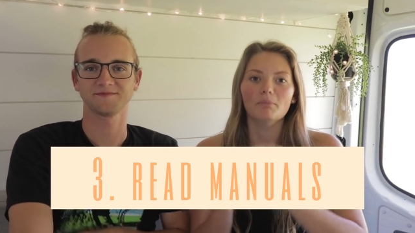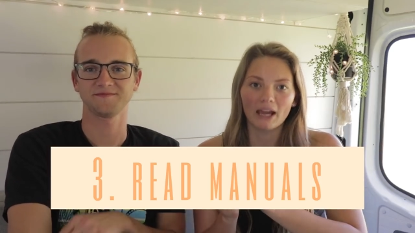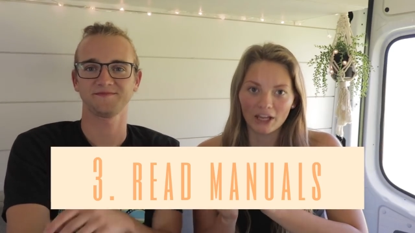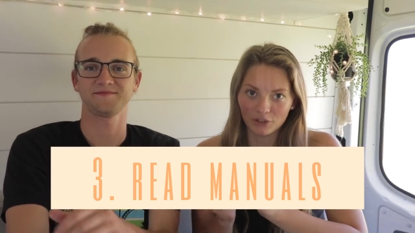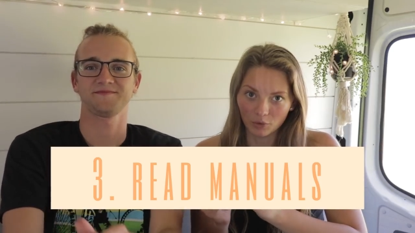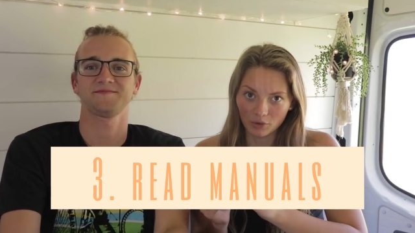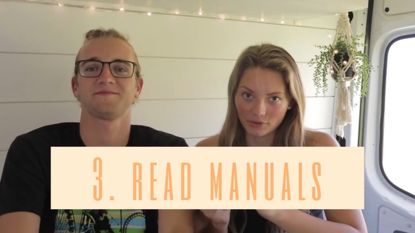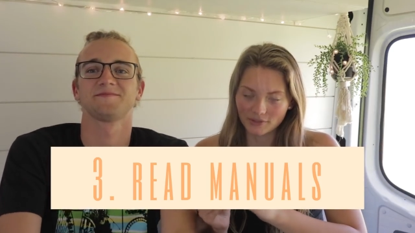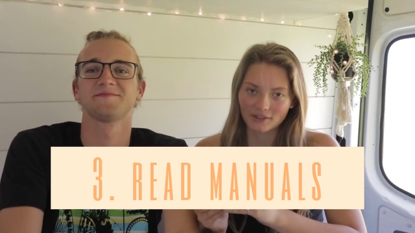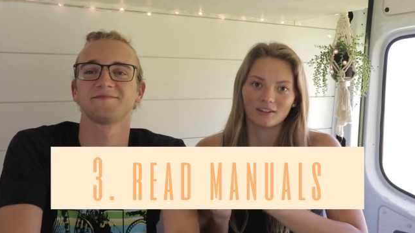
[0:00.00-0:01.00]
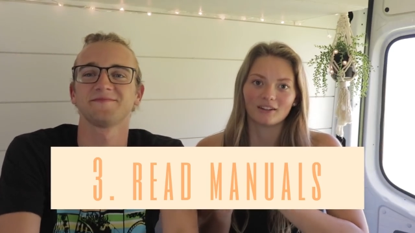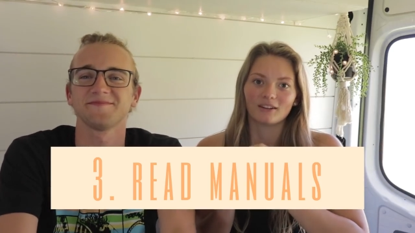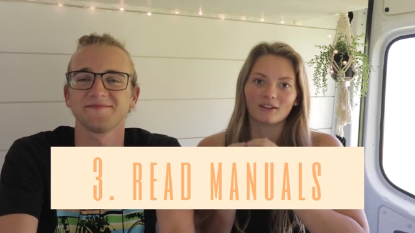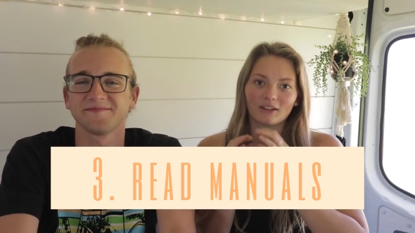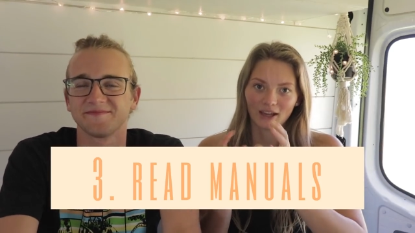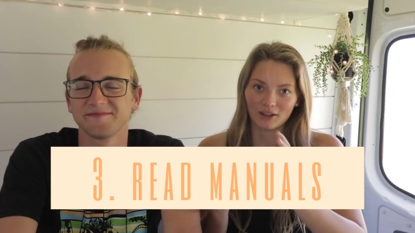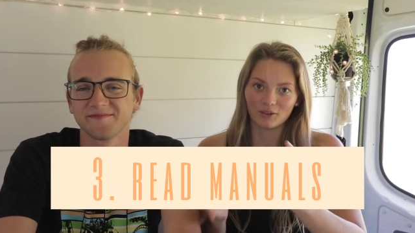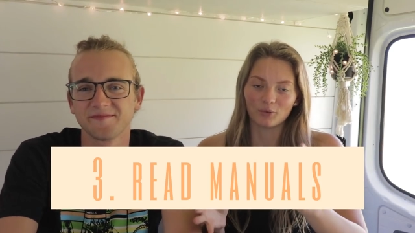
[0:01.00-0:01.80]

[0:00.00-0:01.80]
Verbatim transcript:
Speaker 1: manuals. Okay,